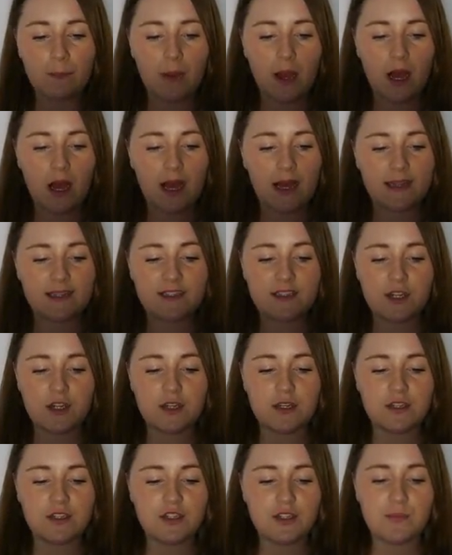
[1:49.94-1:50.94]
but as
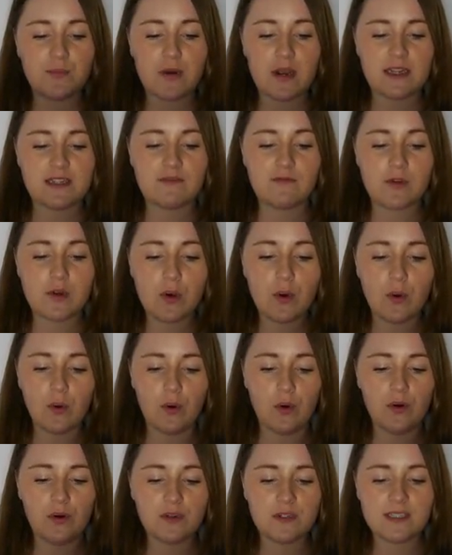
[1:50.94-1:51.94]
soon as you press
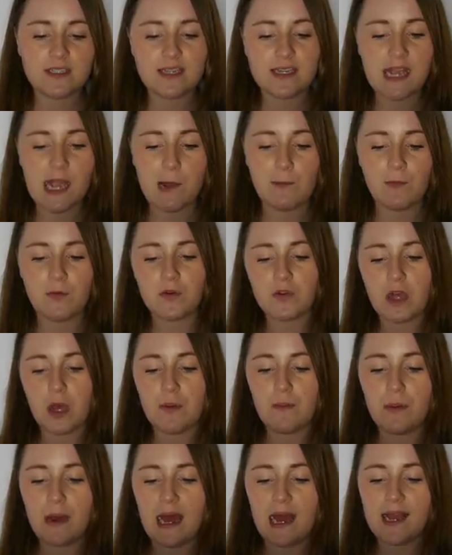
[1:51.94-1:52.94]
record, the camera would
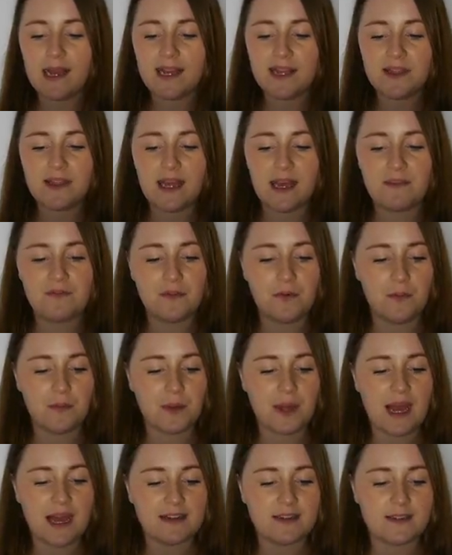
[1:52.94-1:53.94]
go black, and therefore
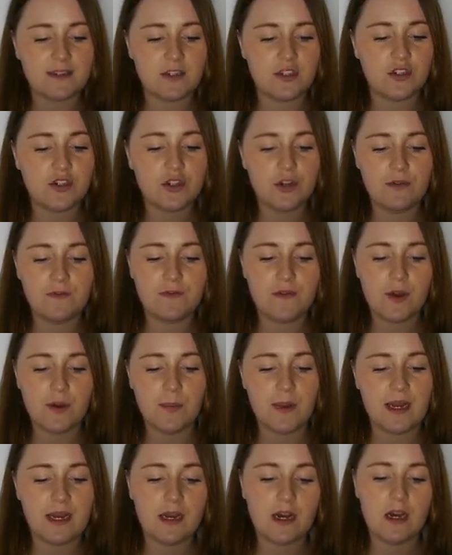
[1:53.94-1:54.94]
we had to stop
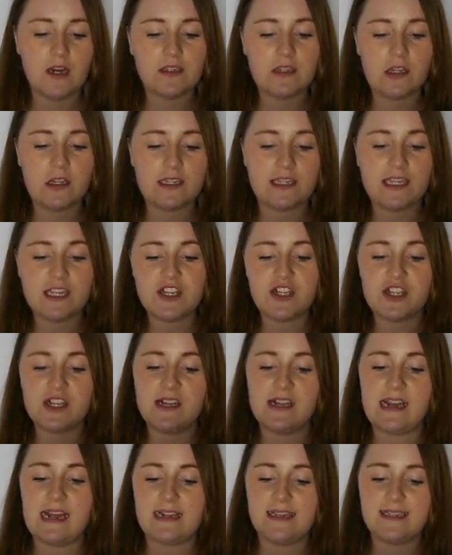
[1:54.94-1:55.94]
filming and ask our teacher
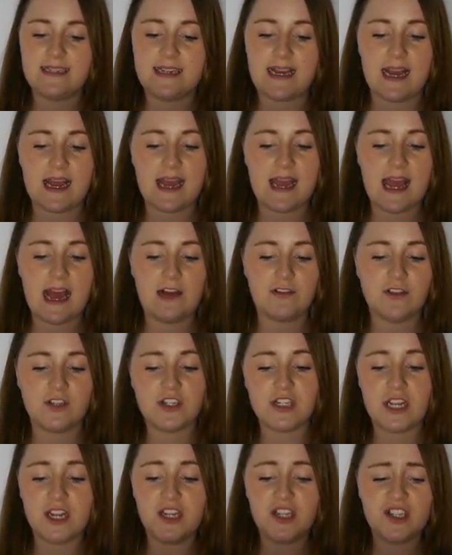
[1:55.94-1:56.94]
the next day how
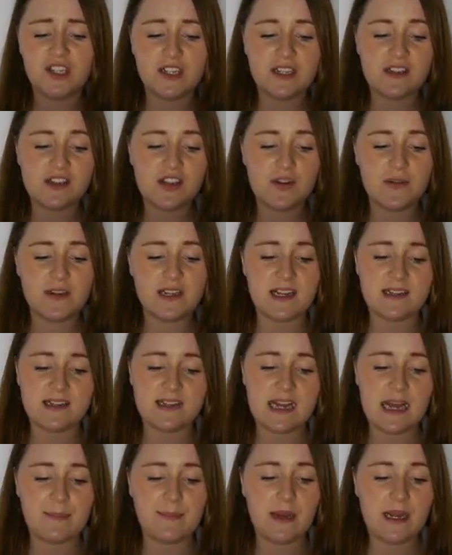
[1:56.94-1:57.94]
to change this so it
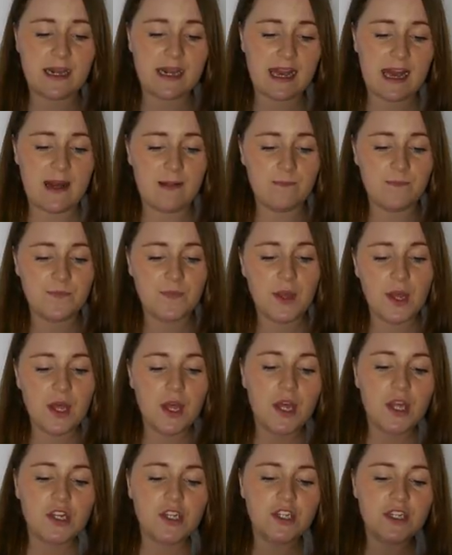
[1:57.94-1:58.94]
doesn't happen again.
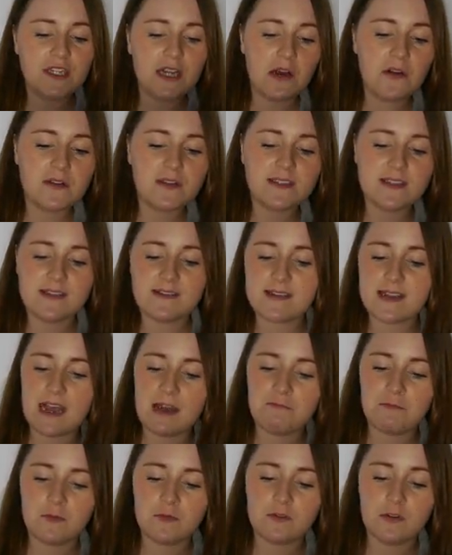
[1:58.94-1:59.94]
She told us that the
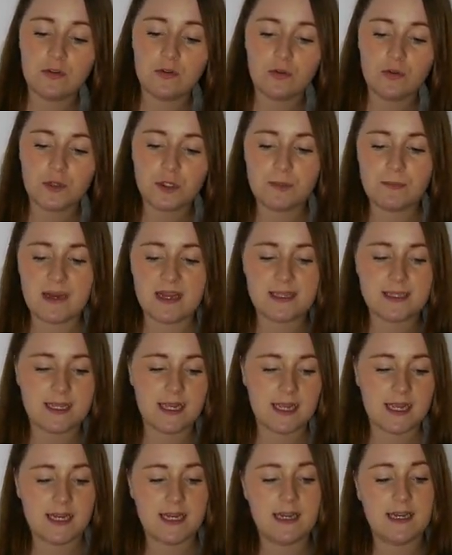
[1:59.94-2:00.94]
camera was on
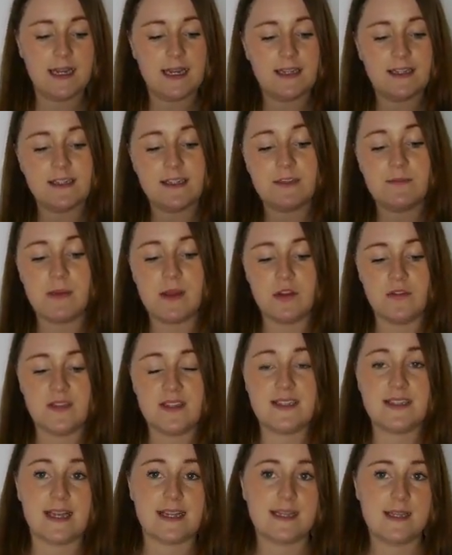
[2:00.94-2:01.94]
automatic and it needed to be on
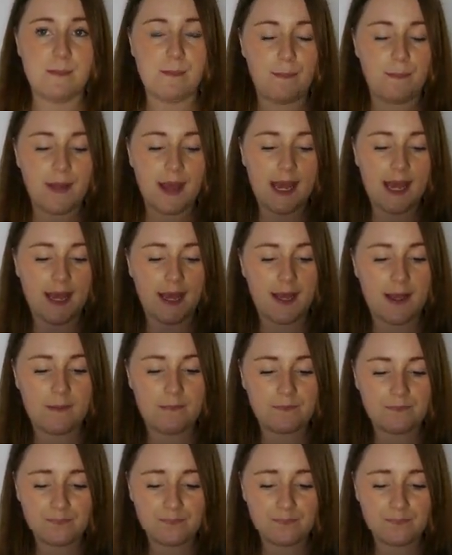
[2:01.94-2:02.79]
the setting P.